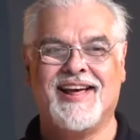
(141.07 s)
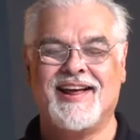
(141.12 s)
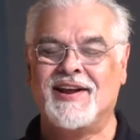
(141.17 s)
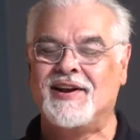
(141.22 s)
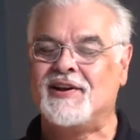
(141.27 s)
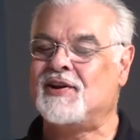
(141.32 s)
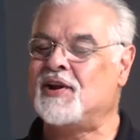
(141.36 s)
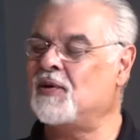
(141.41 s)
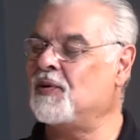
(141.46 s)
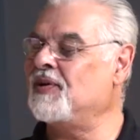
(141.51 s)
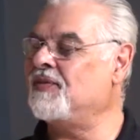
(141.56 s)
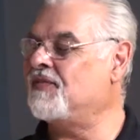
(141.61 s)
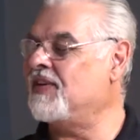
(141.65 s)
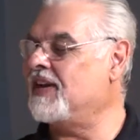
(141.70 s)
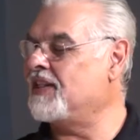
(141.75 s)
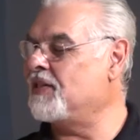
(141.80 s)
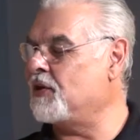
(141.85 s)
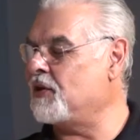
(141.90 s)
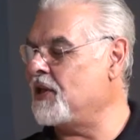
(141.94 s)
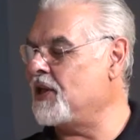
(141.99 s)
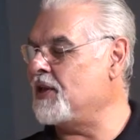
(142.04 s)
Knowing
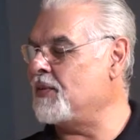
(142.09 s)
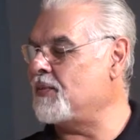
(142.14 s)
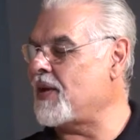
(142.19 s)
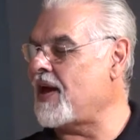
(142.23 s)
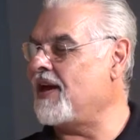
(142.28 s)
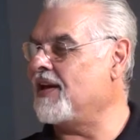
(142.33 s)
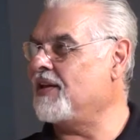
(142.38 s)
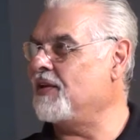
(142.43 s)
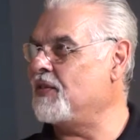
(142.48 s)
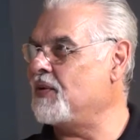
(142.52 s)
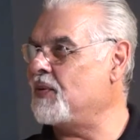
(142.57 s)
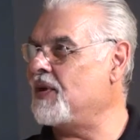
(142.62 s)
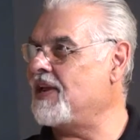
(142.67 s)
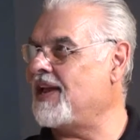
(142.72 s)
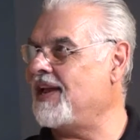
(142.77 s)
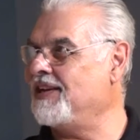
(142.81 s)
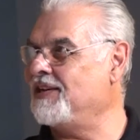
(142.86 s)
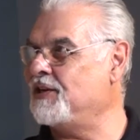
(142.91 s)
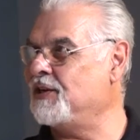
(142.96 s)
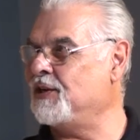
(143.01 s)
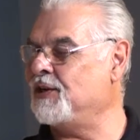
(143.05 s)
Victoria Baca the way
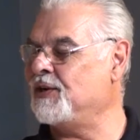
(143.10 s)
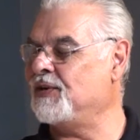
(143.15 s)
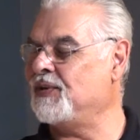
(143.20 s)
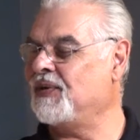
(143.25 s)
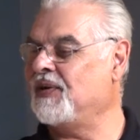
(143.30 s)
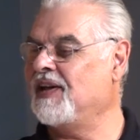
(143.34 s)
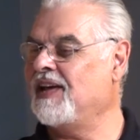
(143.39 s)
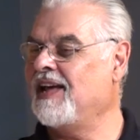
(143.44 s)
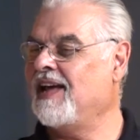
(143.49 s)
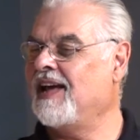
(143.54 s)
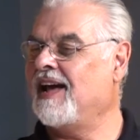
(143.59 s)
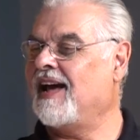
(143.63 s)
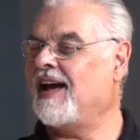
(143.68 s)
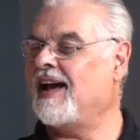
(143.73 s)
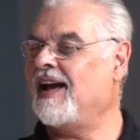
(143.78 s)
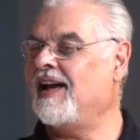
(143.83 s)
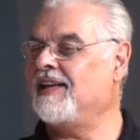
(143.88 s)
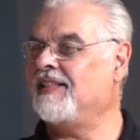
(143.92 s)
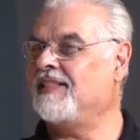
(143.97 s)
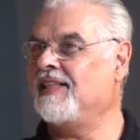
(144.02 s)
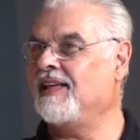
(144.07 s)
I do,
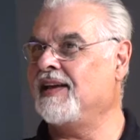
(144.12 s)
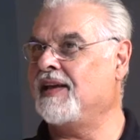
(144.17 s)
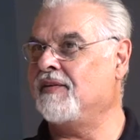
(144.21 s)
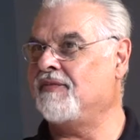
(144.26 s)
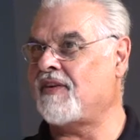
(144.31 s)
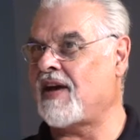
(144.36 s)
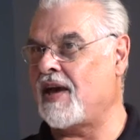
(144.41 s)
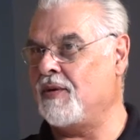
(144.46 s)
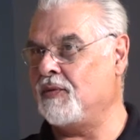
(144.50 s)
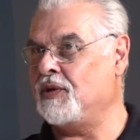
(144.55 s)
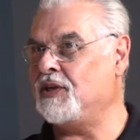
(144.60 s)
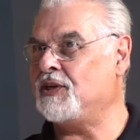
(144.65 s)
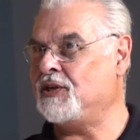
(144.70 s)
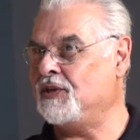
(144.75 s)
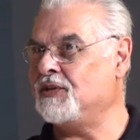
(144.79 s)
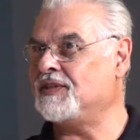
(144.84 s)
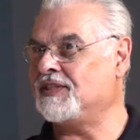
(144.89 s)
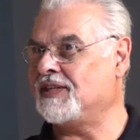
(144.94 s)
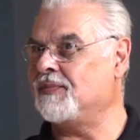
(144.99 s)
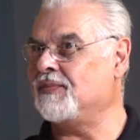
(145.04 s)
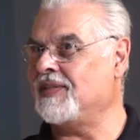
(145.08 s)
I think if I would do
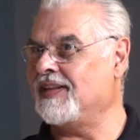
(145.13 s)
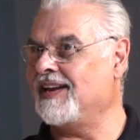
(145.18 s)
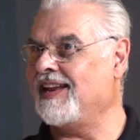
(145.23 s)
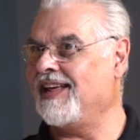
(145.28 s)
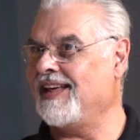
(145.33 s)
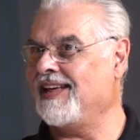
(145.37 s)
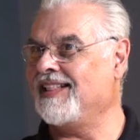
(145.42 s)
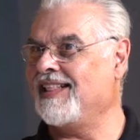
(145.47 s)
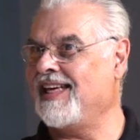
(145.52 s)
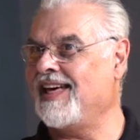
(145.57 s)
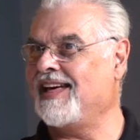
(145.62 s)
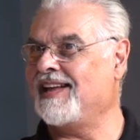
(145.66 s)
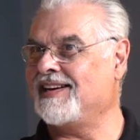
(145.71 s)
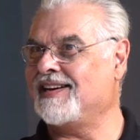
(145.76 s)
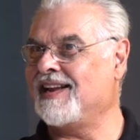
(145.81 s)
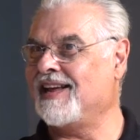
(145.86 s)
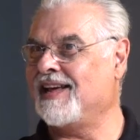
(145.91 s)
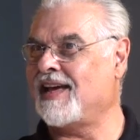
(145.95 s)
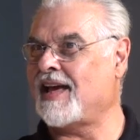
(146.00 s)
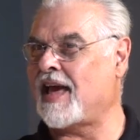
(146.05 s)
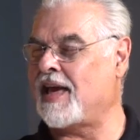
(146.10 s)
something like that,
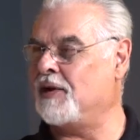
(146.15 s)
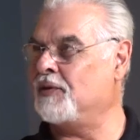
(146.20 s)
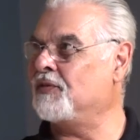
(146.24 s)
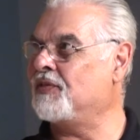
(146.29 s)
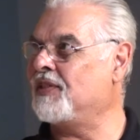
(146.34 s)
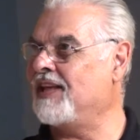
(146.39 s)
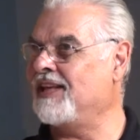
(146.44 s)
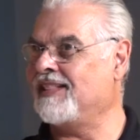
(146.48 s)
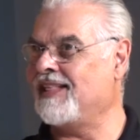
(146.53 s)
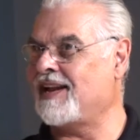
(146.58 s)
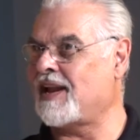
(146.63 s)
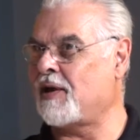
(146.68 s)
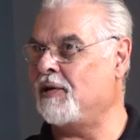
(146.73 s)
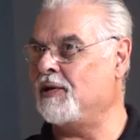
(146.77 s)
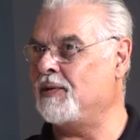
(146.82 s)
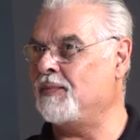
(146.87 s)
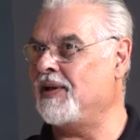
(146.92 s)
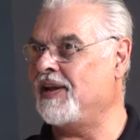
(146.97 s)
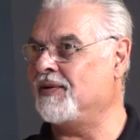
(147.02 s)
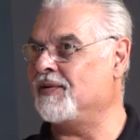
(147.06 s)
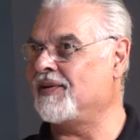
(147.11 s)
I don't think that I would
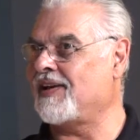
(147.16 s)
be,